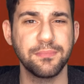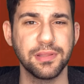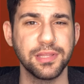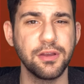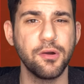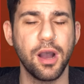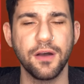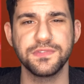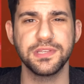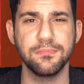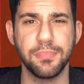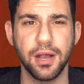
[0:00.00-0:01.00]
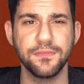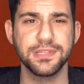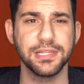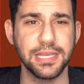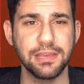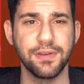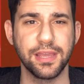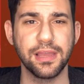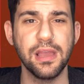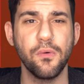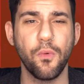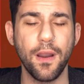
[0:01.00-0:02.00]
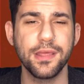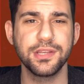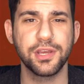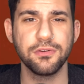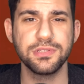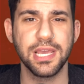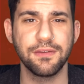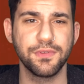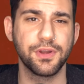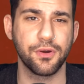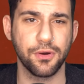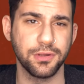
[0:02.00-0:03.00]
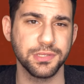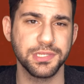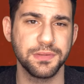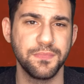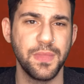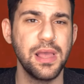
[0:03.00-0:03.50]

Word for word: but Leo huffs and puffs, leaving, wanting to go save the girls.